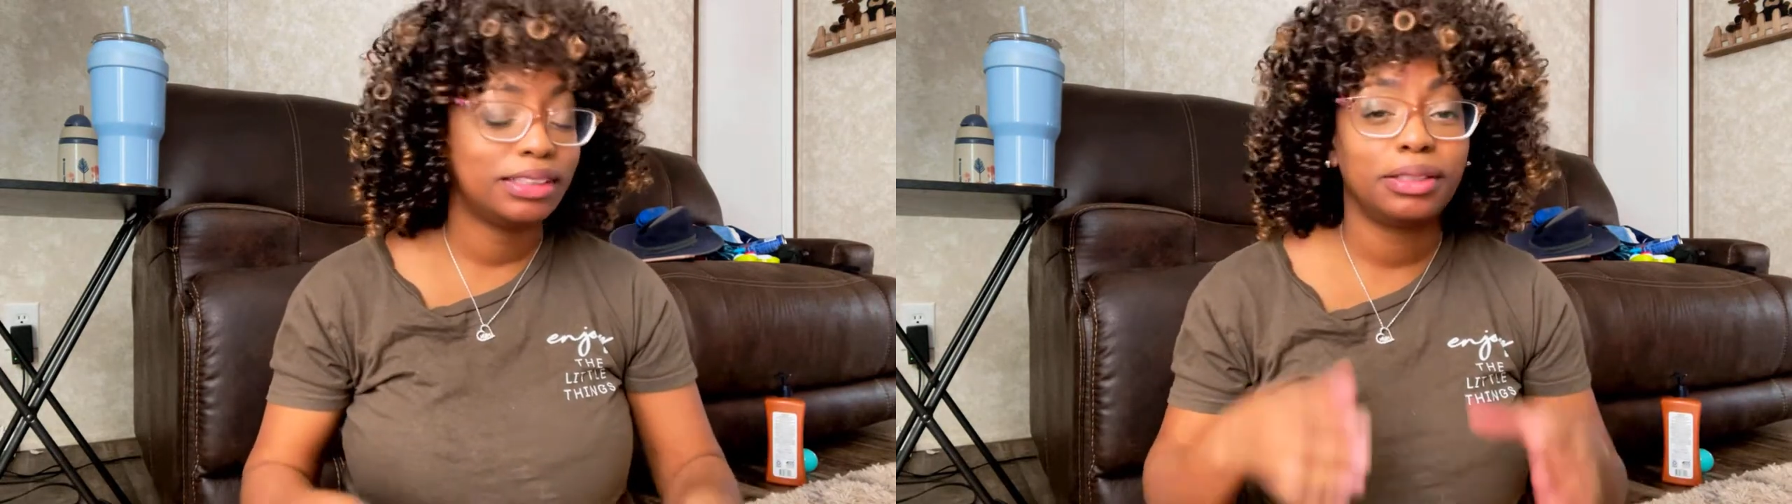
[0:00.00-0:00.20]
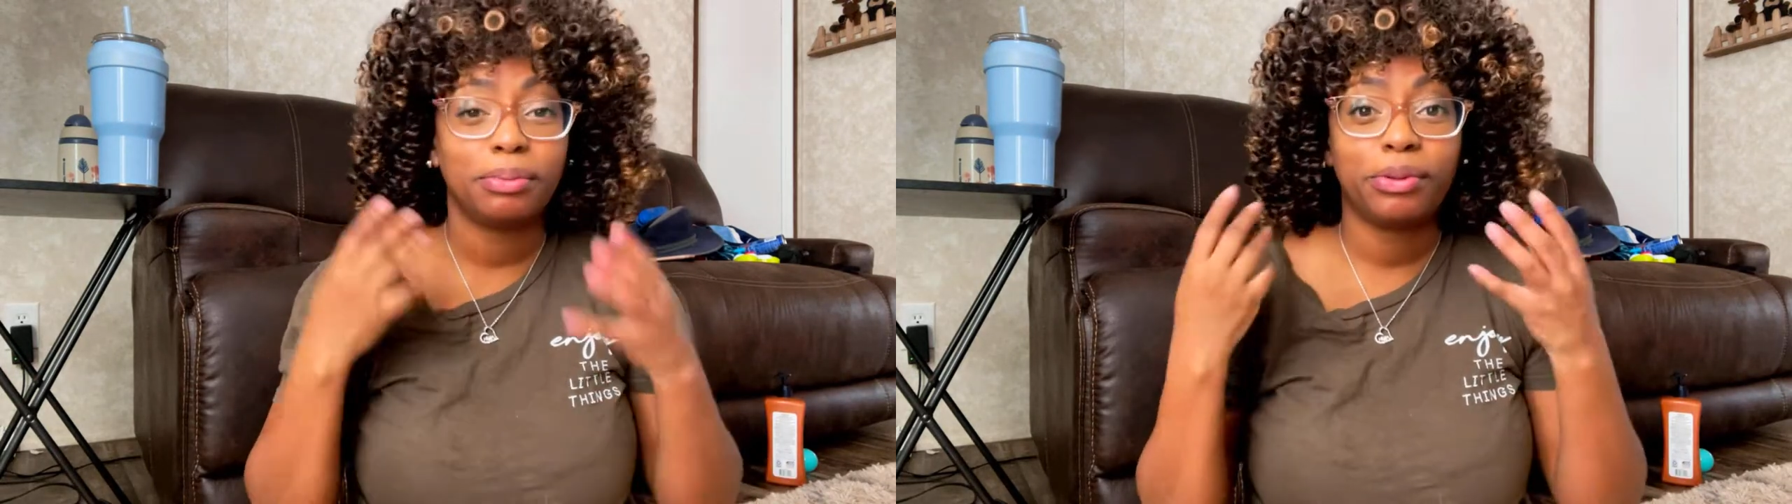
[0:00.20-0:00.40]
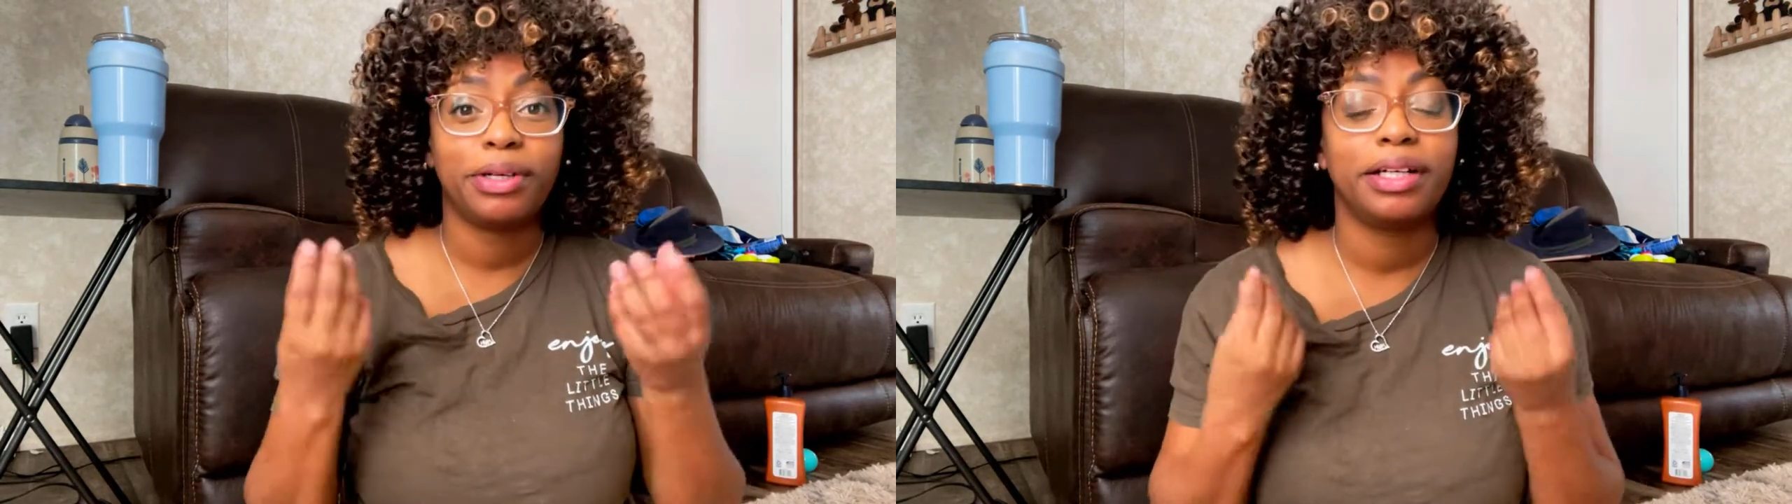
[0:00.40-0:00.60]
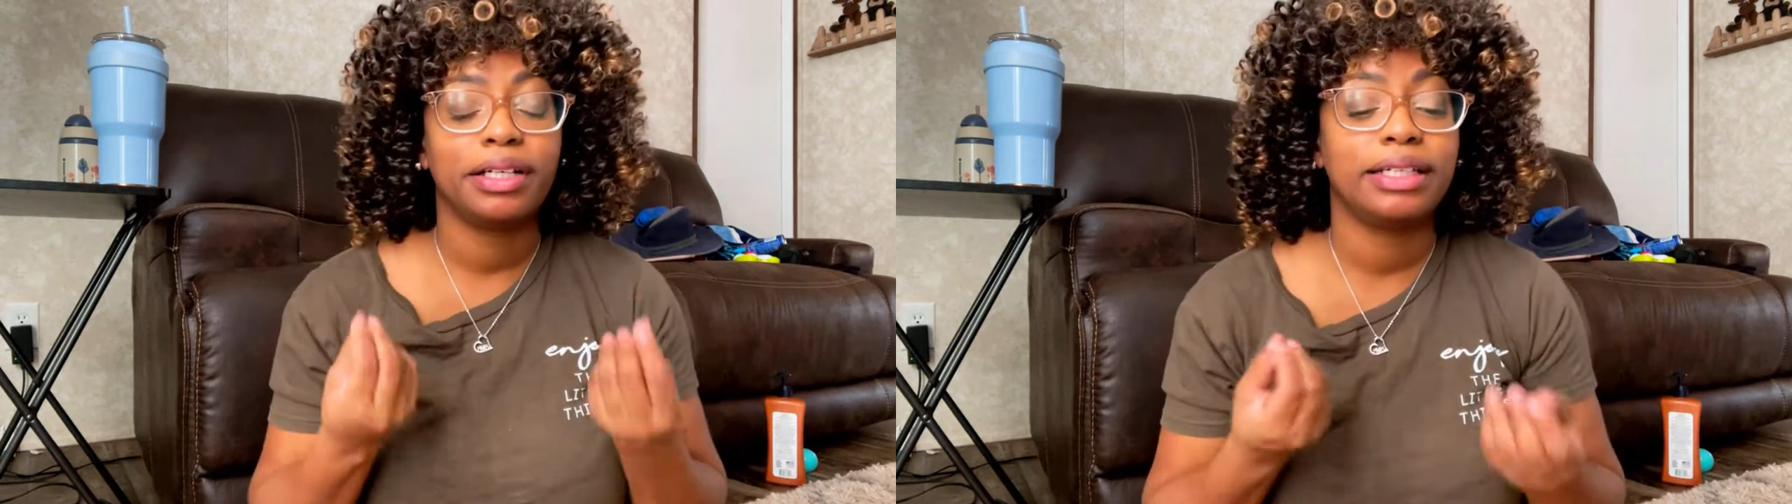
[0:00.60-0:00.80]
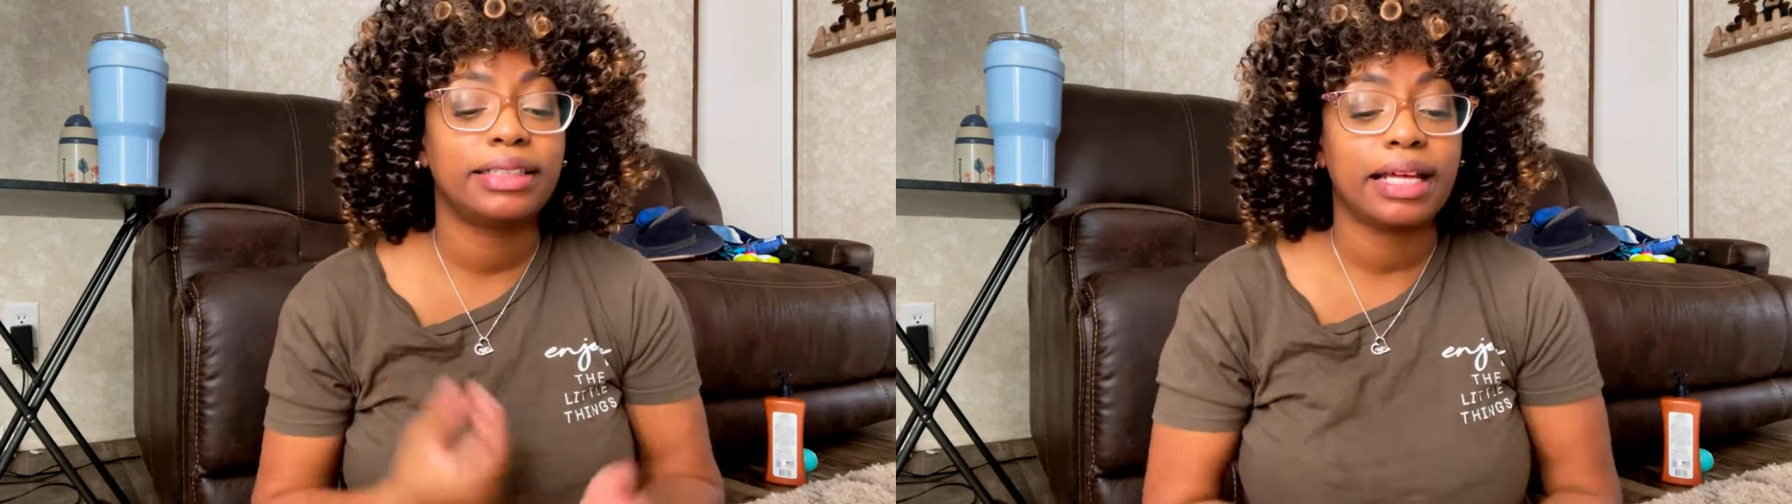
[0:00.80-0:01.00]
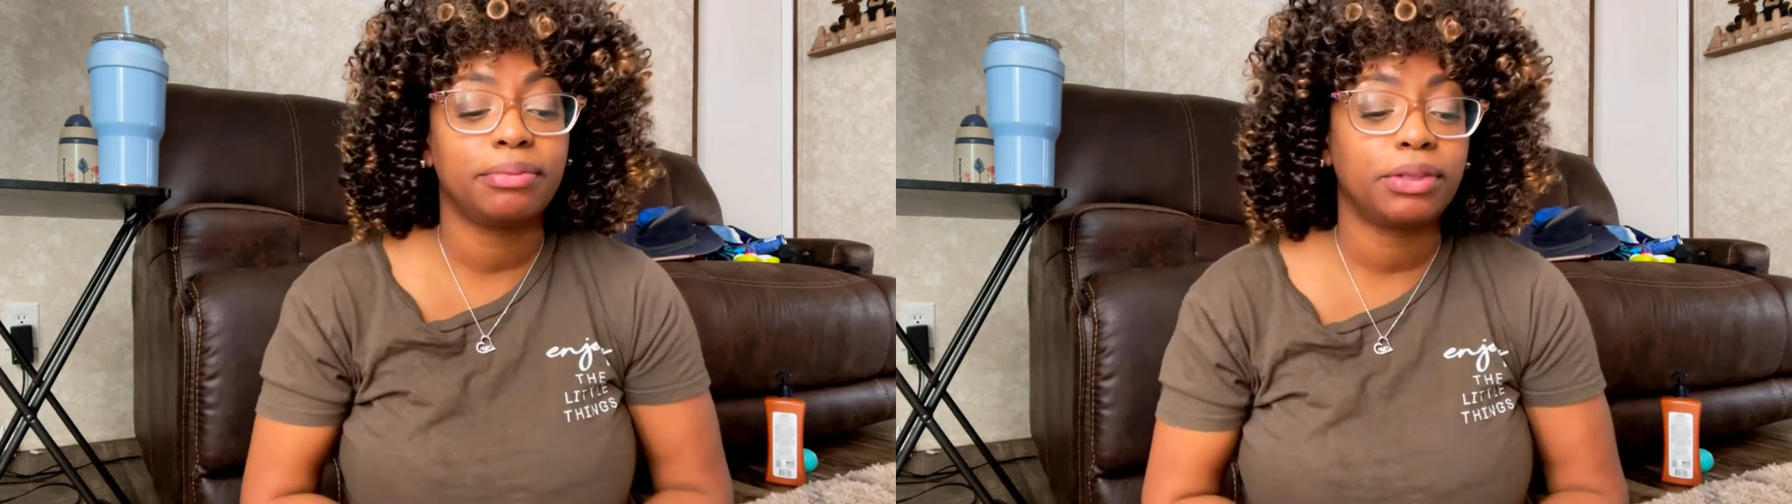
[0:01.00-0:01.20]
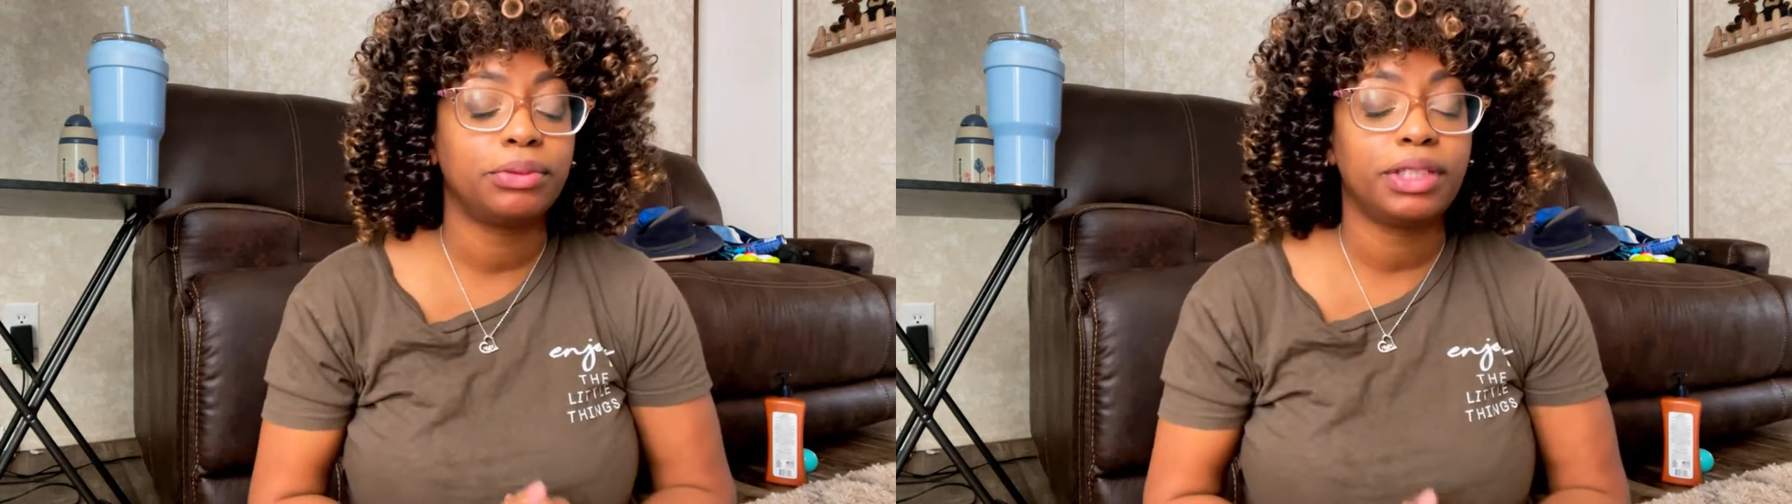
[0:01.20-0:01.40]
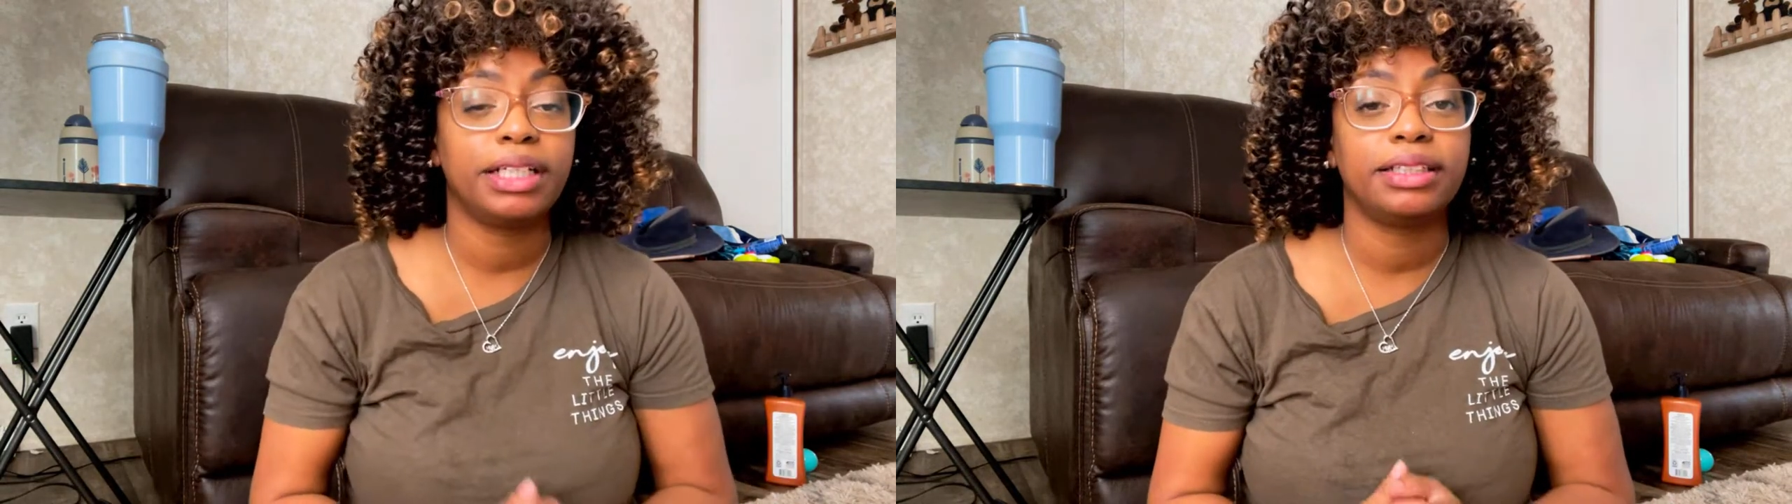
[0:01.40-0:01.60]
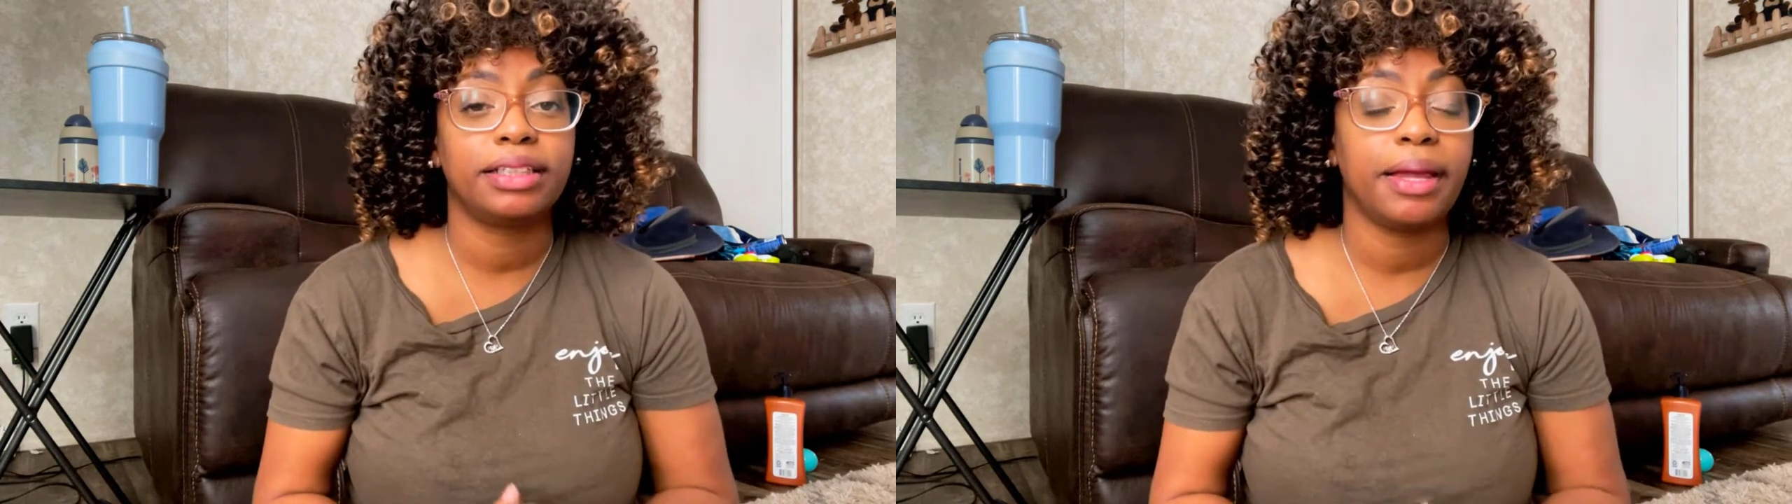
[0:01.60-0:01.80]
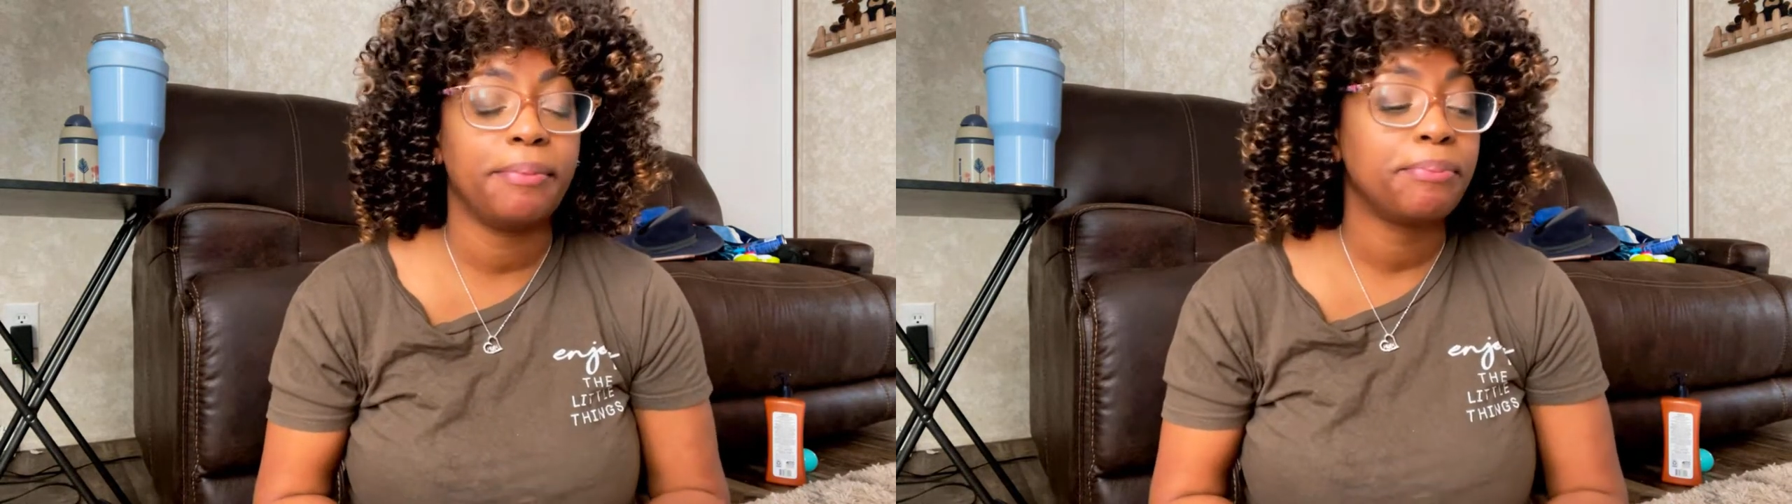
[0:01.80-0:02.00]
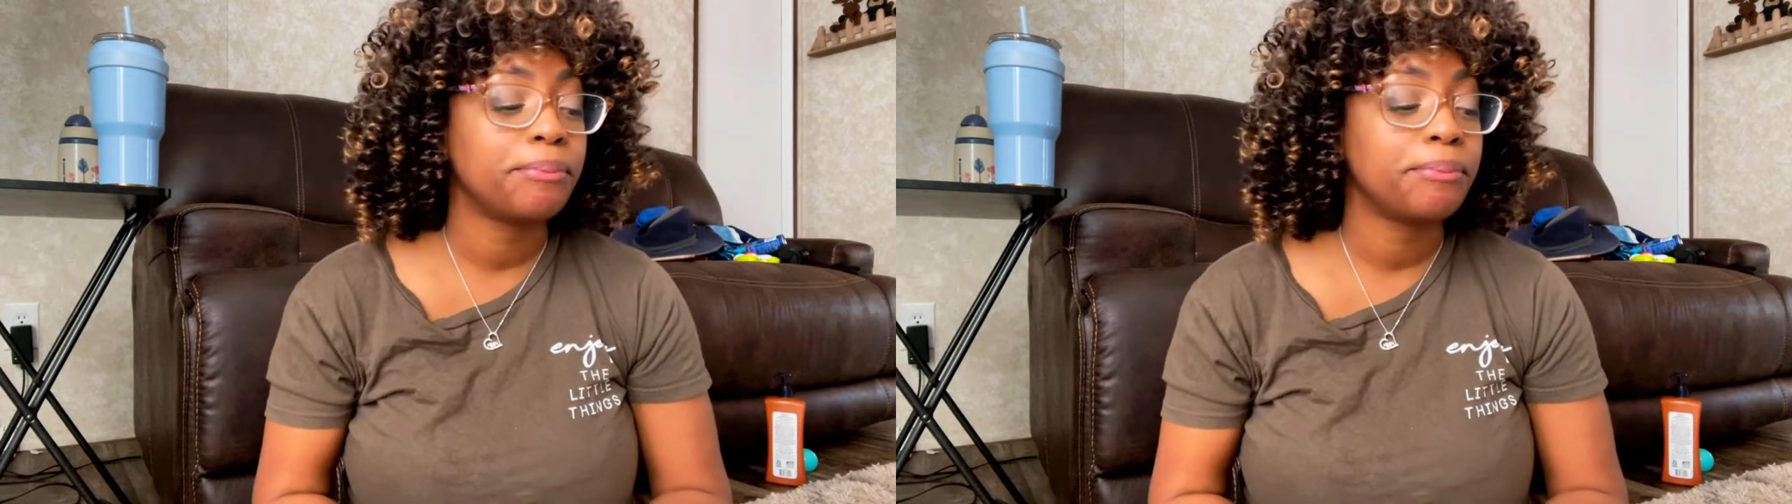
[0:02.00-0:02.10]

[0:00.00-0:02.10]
support, as I, am trying to say.